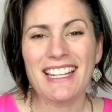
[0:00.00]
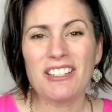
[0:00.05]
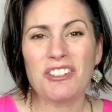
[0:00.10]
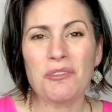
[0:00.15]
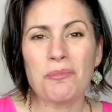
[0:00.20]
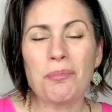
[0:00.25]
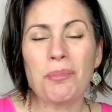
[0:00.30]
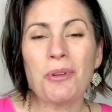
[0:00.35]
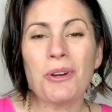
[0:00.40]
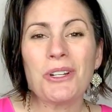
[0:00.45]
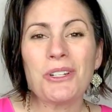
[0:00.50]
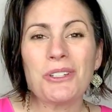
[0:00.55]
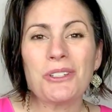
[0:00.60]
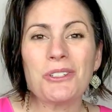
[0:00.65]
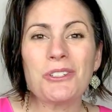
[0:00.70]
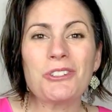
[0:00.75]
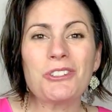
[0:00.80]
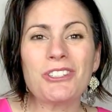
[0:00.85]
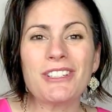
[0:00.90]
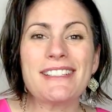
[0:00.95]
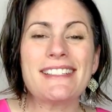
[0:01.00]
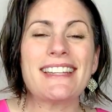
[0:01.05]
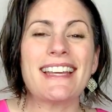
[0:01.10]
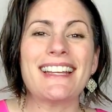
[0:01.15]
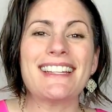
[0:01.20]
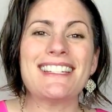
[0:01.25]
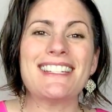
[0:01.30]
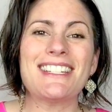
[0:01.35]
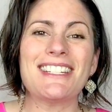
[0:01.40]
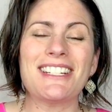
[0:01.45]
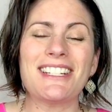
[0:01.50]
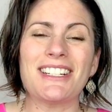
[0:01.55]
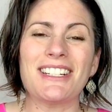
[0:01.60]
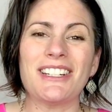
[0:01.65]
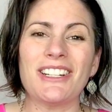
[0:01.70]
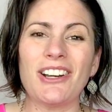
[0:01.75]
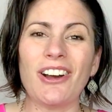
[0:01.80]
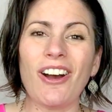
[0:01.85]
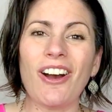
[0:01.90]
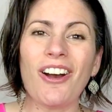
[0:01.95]
to put your attention
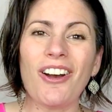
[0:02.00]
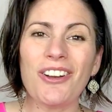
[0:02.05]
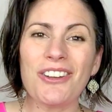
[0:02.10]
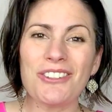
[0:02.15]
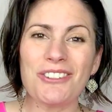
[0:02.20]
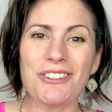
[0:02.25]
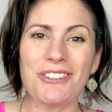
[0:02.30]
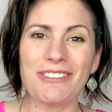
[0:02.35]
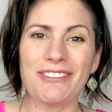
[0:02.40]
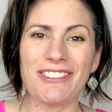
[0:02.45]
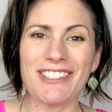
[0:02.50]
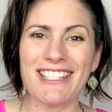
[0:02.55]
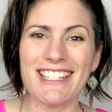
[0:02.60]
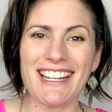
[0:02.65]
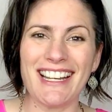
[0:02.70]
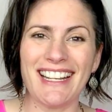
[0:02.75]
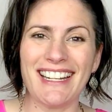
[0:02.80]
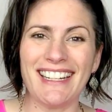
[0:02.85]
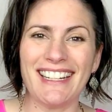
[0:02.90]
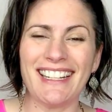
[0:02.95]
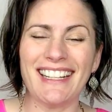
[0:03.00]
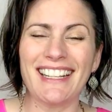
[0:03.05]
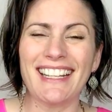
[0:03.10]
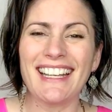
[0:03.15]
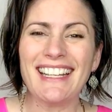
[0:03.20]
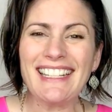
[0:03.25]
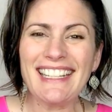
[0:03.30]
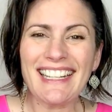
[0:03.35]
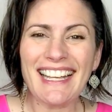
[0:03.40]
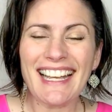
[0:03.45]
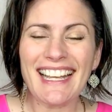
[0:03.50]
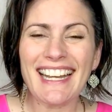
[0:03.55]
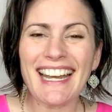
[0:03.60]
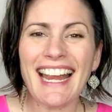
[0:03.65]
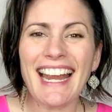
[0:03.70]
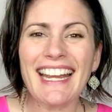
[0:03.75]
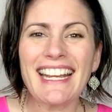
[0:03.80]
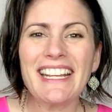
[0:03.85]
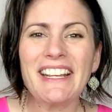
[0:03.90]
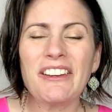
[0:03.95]
on your vagina and
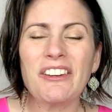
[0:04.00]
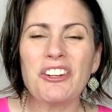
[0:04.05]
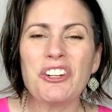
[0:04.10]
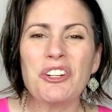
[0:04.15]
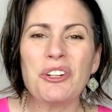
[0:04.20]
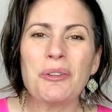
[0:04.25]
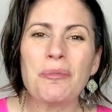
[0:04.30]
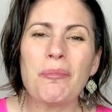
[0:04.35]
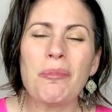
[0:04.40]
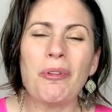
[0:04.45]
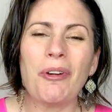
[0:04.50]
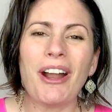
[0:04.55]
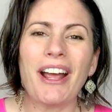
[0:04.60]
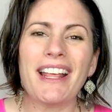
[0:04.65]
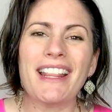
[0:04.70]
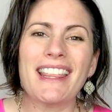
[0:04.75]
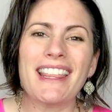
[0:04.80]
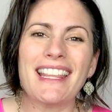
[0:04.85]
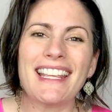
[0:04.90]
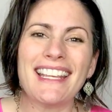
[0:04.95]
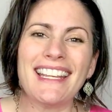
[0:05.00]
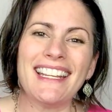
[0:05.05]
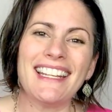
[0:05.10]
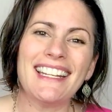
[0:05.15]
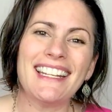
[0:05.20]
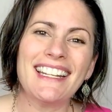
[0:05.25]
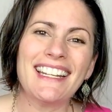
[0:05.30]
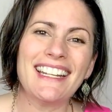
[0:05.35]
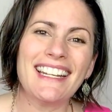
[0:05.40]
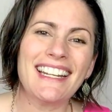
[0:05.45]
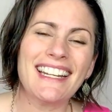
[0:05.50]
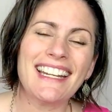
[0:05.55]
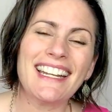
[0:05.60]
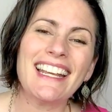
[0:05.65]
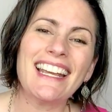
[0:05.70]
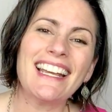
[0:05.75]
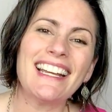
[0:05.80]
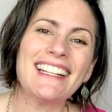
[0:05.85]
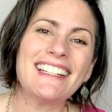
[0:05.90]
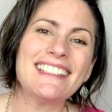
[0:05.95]
anchor your breath in
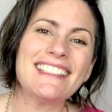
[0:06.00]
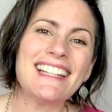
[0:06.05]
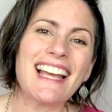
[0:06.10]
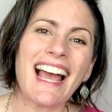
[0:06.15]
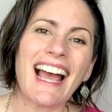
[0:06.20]
and